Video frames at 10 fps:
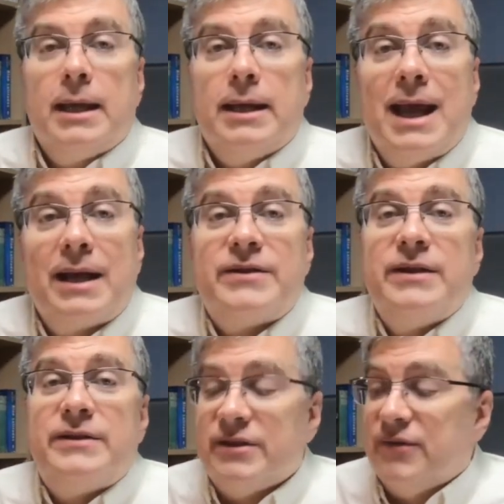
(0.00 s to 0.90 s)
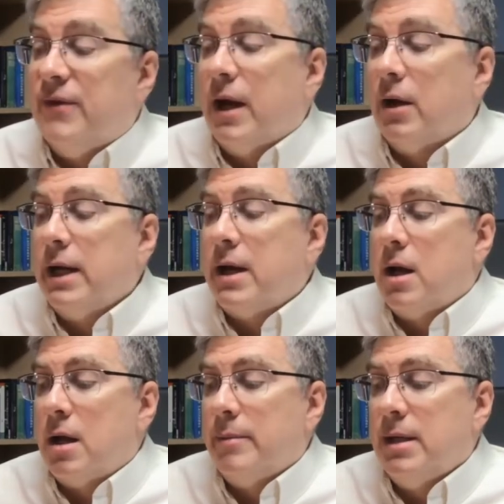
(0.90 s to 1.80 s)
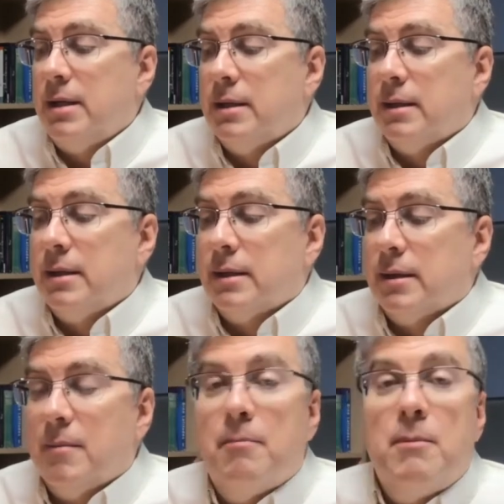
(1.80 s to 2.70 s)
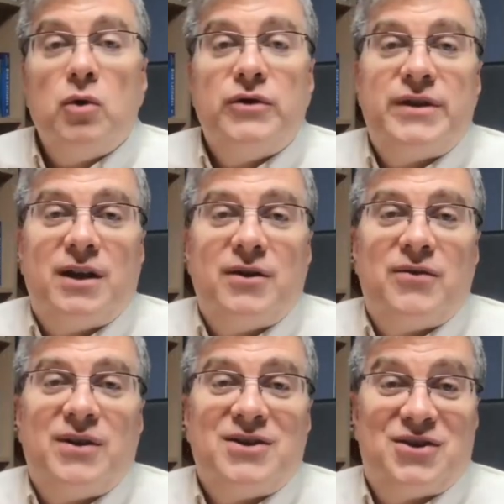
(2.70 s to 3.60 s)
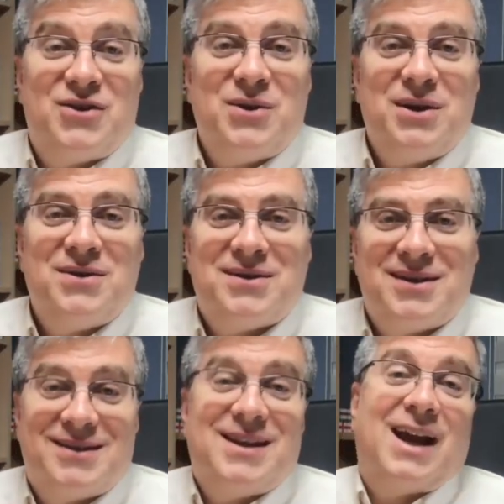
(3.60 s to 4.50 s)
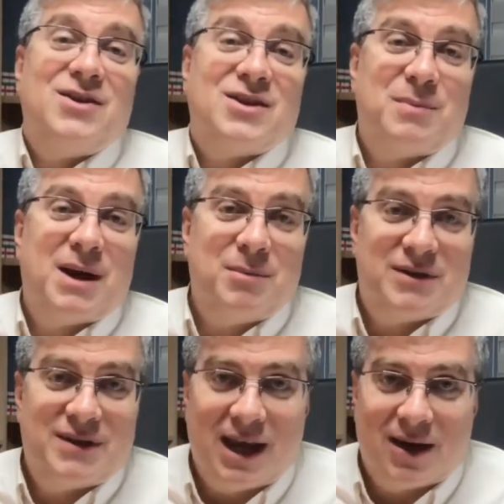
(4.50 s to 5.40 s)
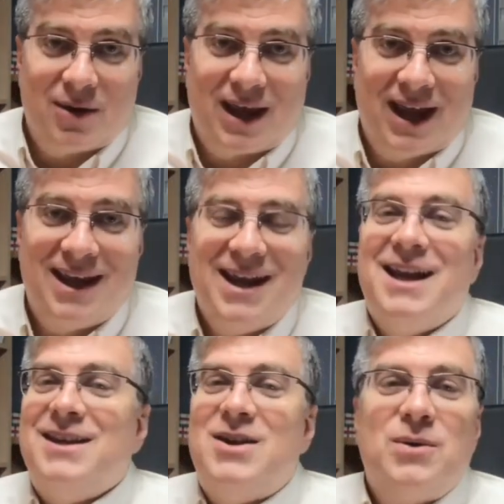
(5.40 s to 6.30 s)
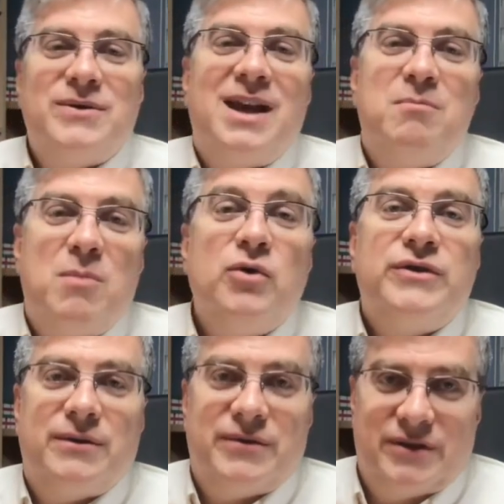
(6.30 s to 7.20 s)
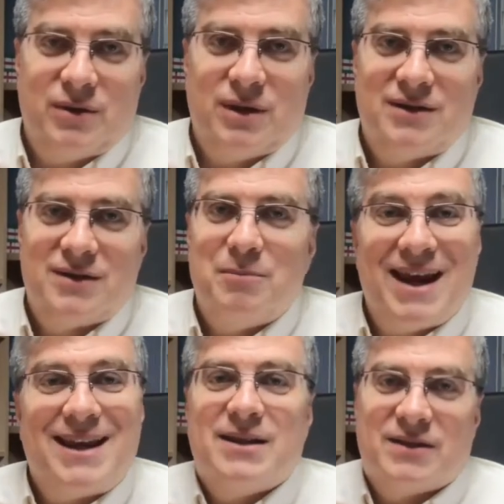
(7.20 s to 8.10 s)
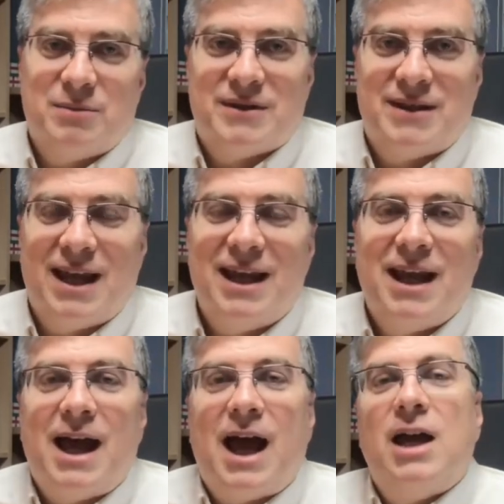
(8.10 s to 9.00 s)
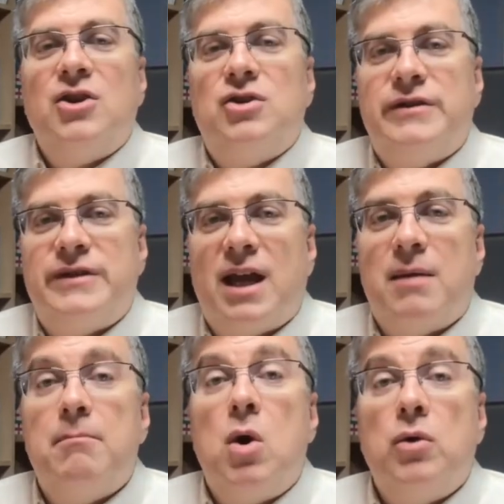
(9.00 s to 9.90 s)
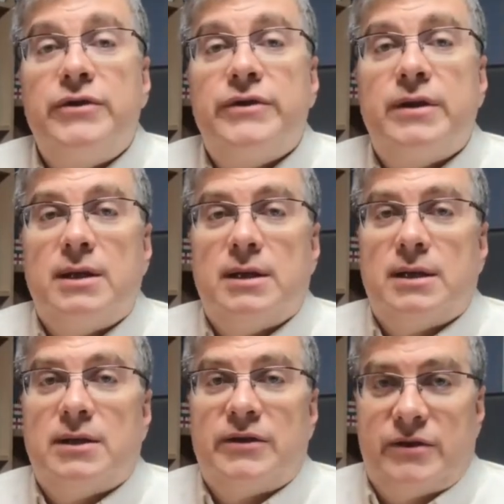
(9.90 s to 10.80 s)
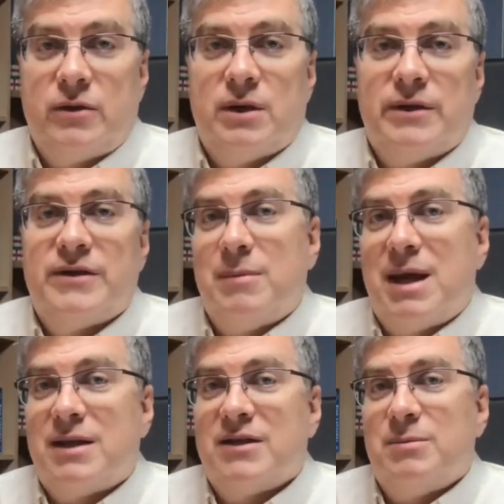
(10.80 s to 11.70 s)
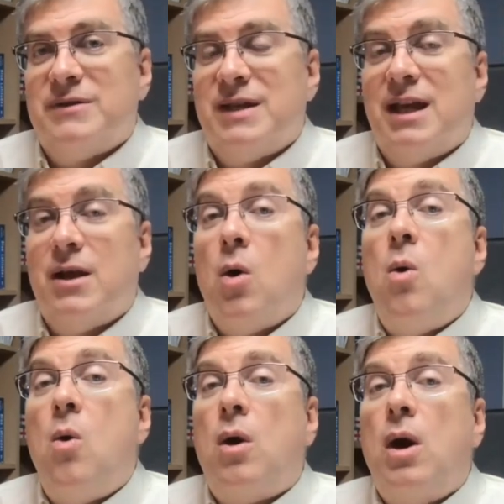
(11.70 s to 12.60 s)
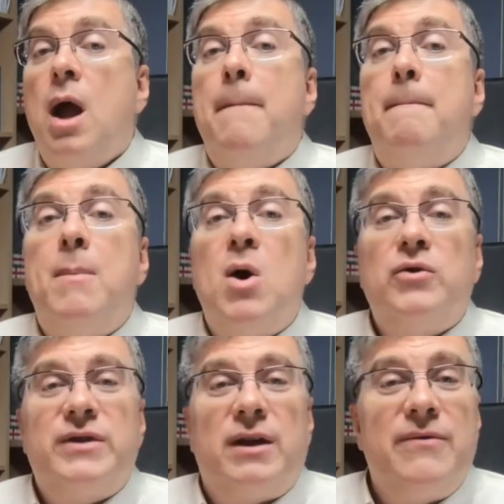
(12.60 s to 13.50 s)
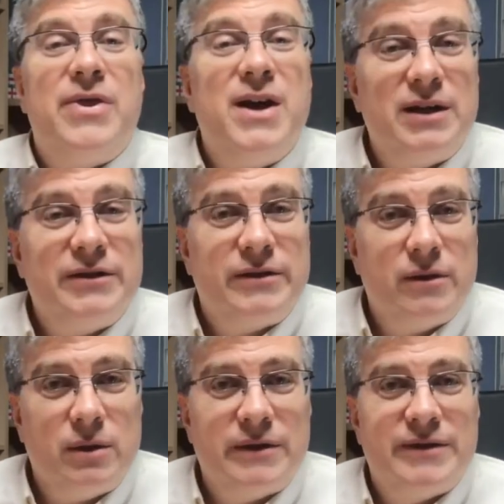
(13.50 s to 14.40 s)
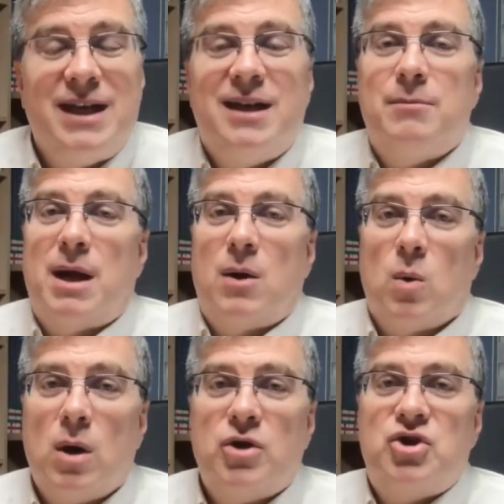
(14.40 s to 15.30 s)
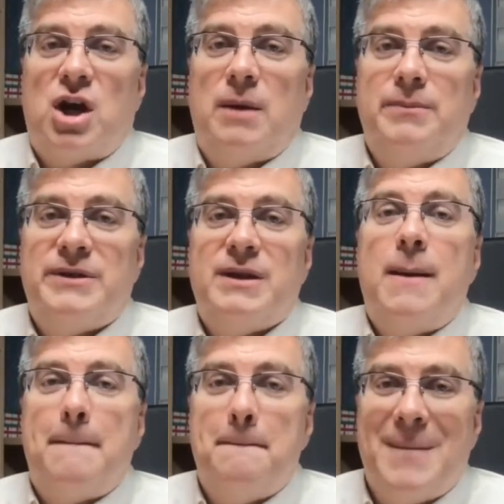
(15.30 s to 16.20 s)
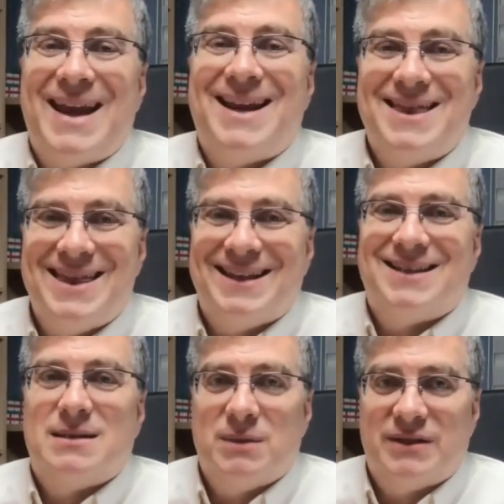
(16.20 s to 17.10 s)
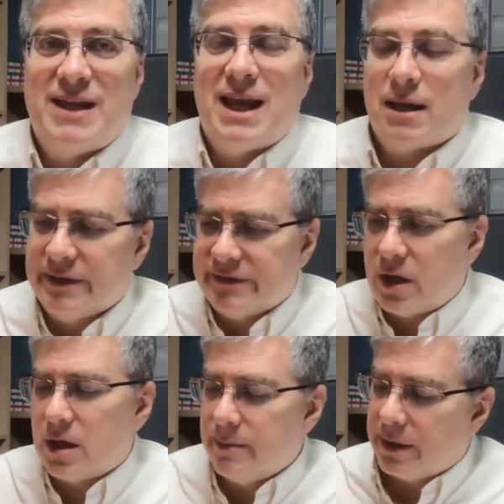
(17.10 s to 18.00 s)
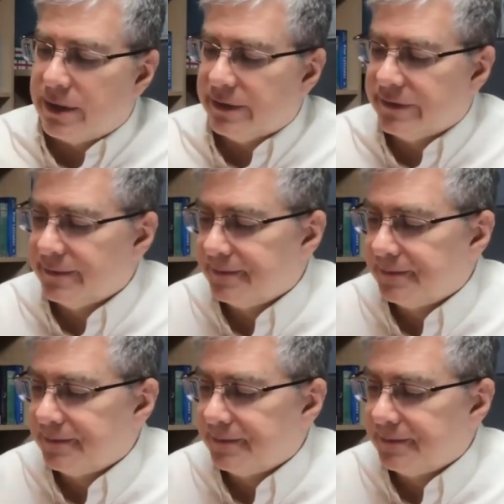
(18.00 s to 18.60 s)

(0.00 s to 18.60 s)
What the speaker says: Next, this is very common. Most of students, see, I just made a mistake, okay? Don't say most of students make this mistake. I should say most students make this mistake, or most of the students in my workshops make this mistake. Let's talk about this.